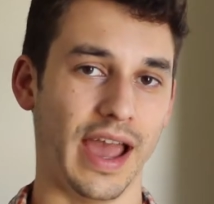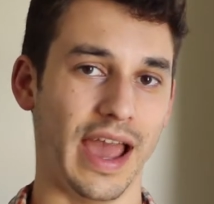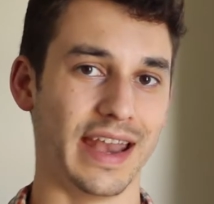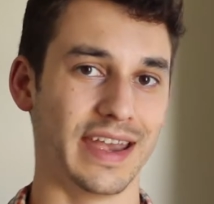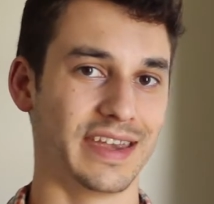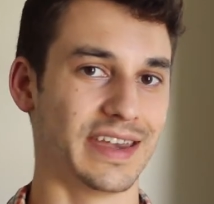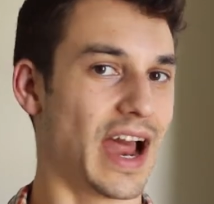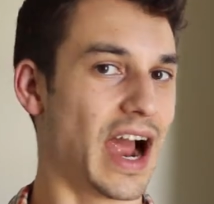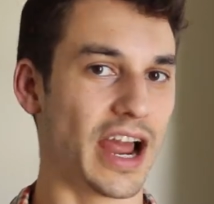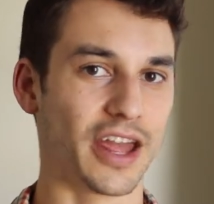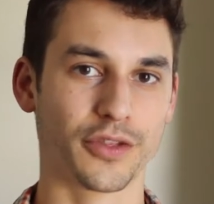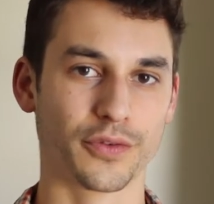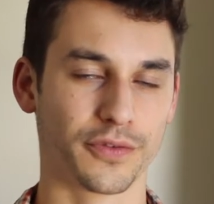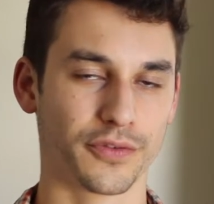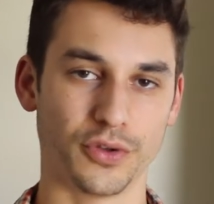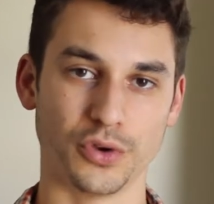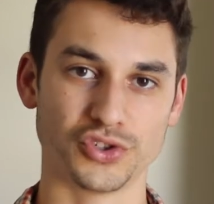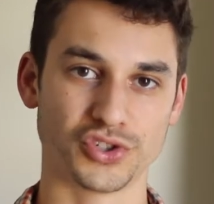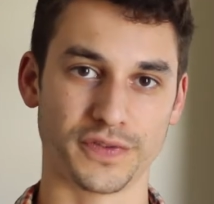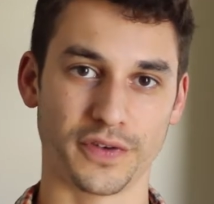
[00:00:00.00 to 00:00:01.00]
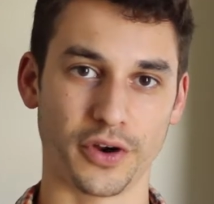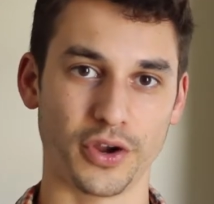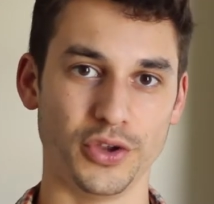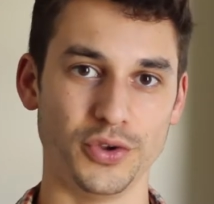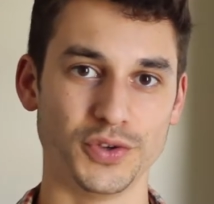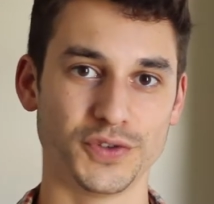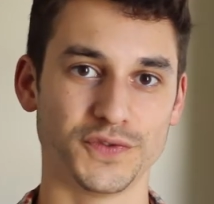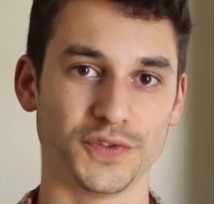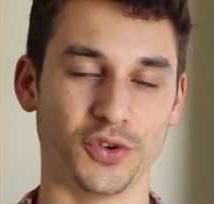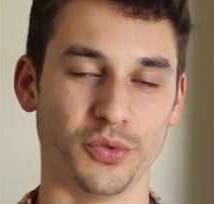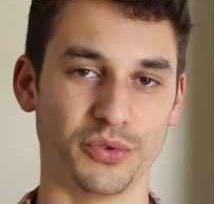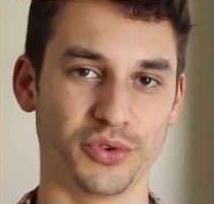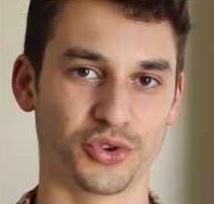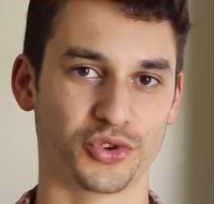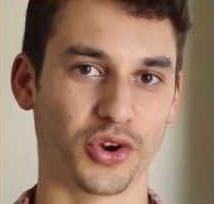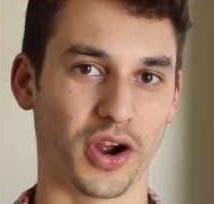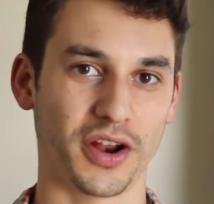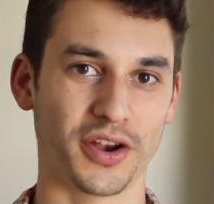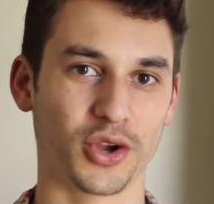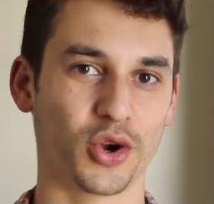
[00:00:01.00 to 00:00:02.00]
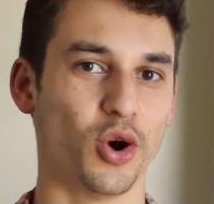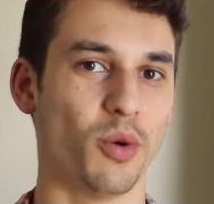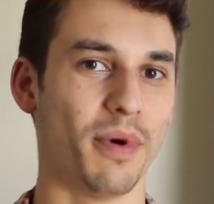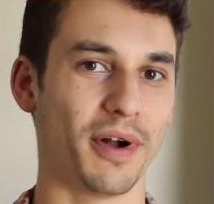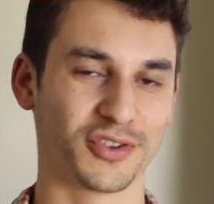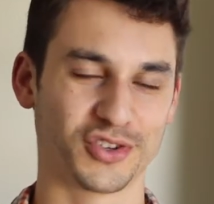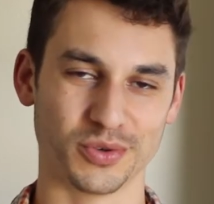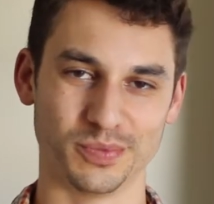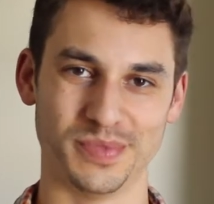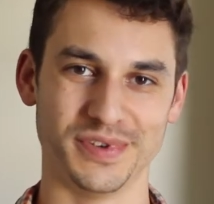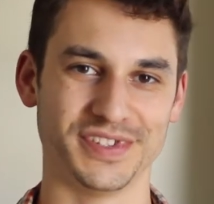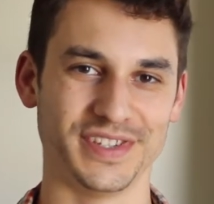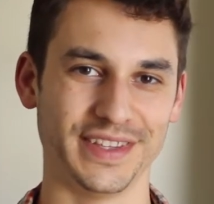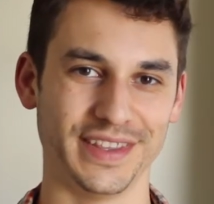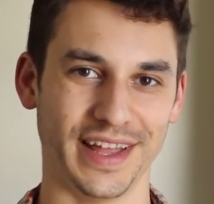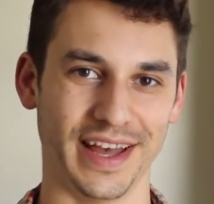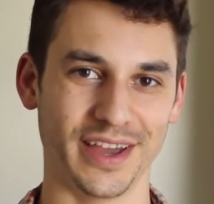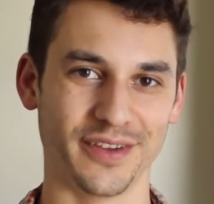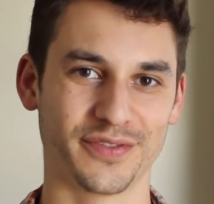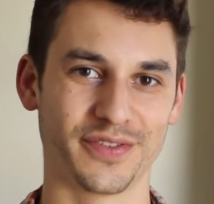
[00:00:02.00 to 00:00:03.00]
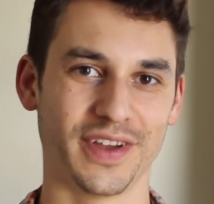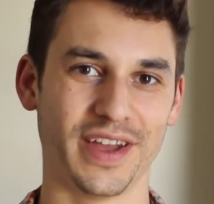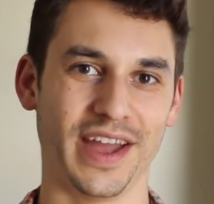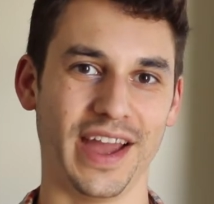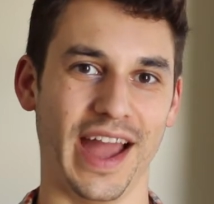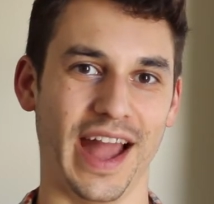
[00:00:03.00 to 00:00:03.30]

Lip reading: And neither of those are very useful when you're trying to go about your busy life